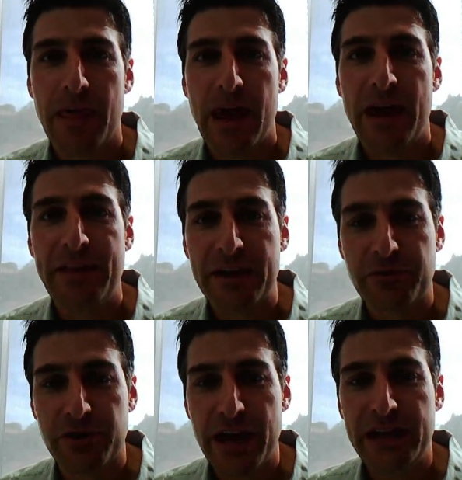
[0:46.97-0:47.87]
and that
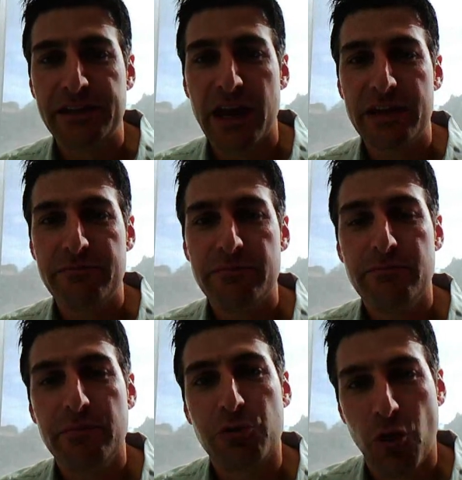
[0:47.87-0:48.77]
creates a
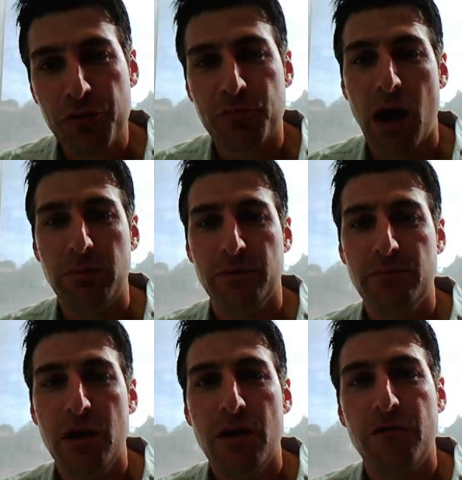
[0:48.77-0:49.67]
growth problem
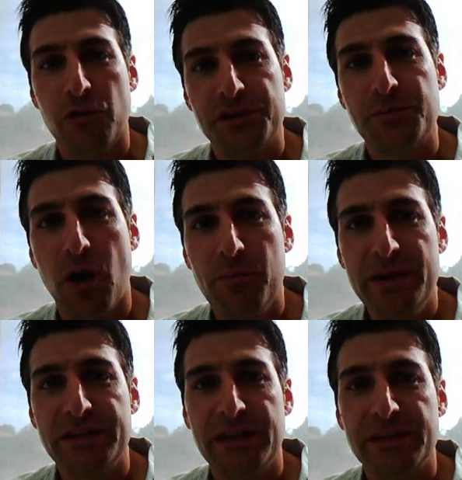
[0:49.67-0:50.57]
for the small
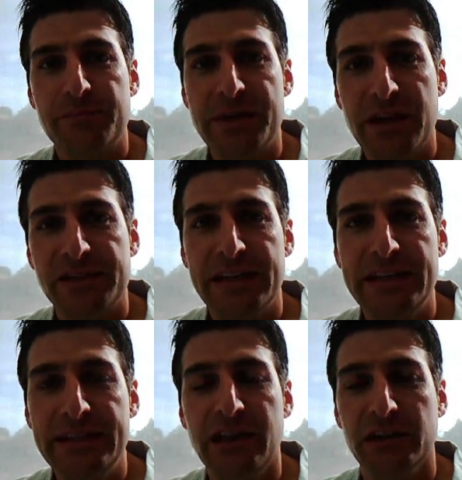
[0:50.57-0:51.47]
business because they
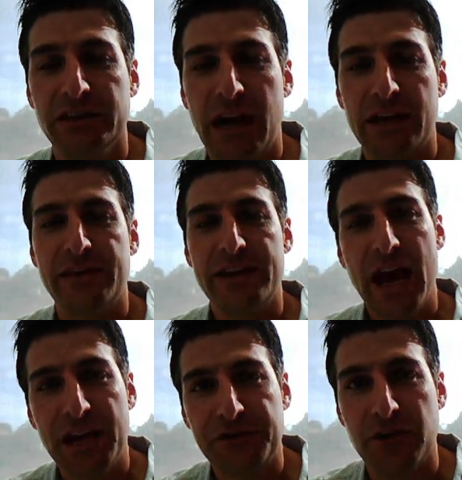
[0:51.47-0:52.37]
need to unlock the
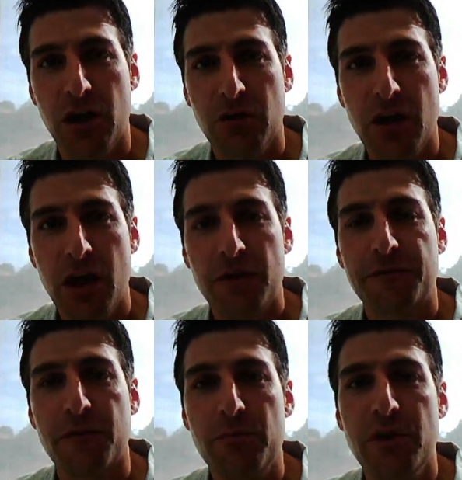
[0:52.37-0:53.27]
cash flow
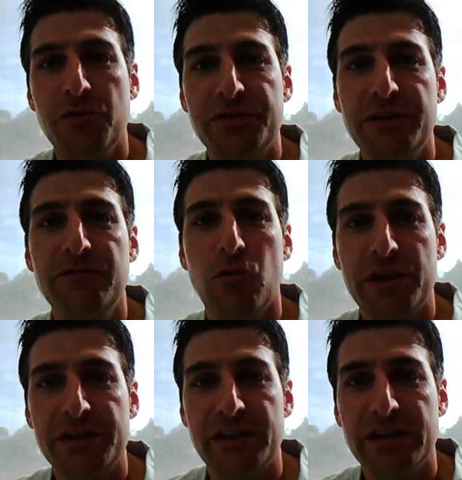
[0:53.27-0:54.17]
from those
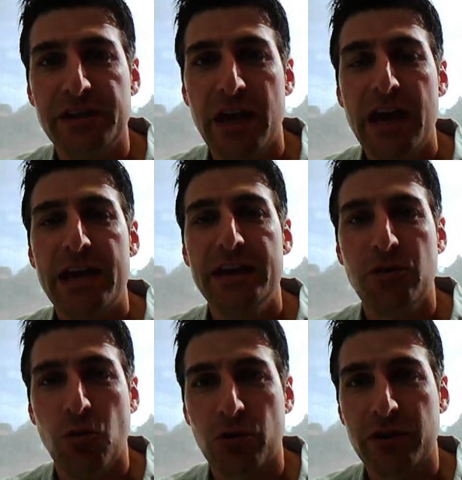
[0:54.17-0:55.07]
invoices in
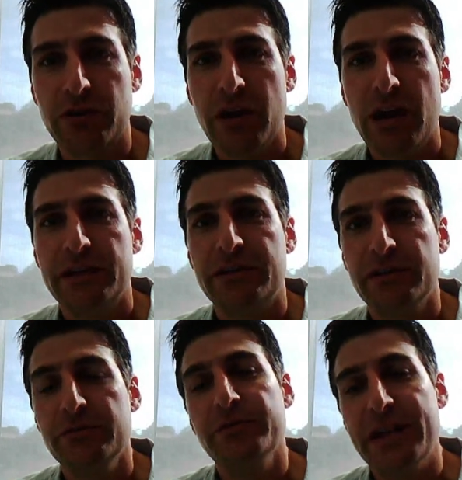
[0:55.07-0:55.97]
order
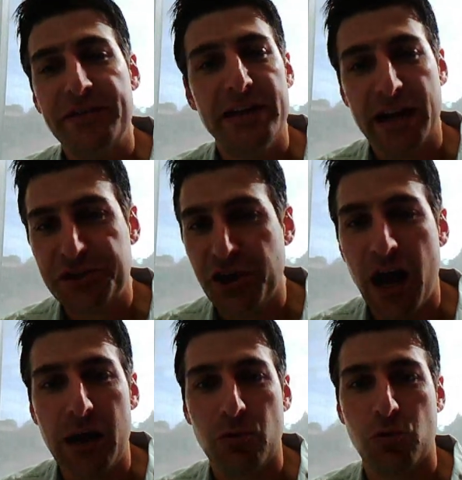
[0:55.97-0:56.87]
to get the next
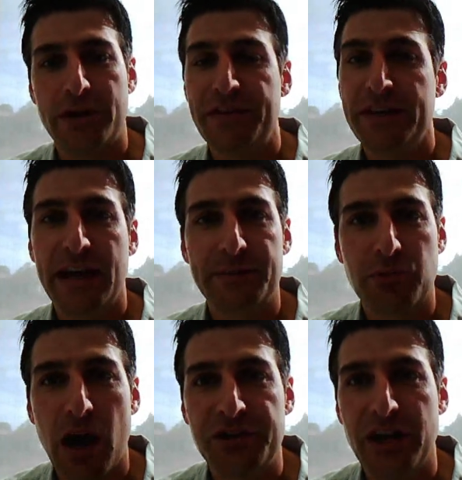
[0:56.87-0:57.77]
job or get the next
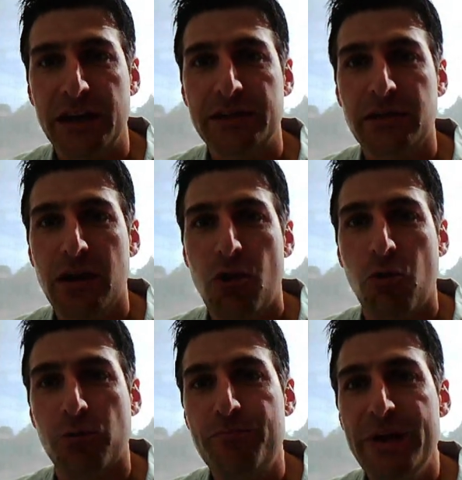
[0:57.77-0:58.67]
project
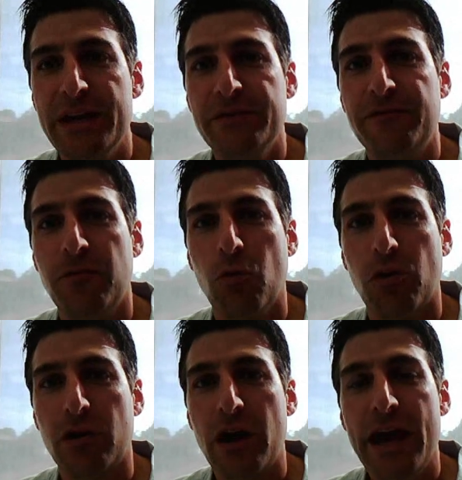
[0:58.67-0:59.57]
or bid
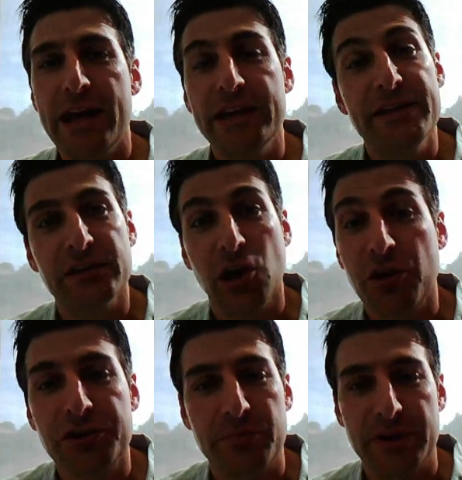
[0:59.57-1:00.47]
for an even
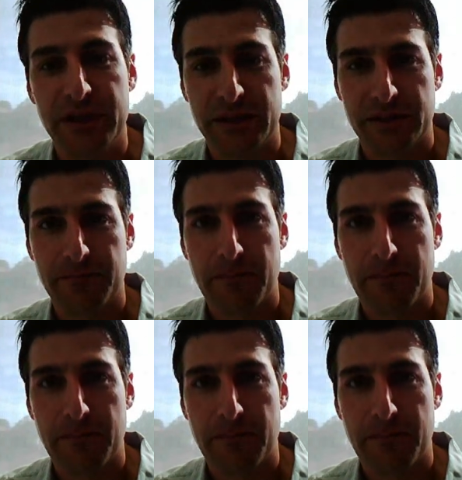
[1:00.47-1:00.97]
larger business.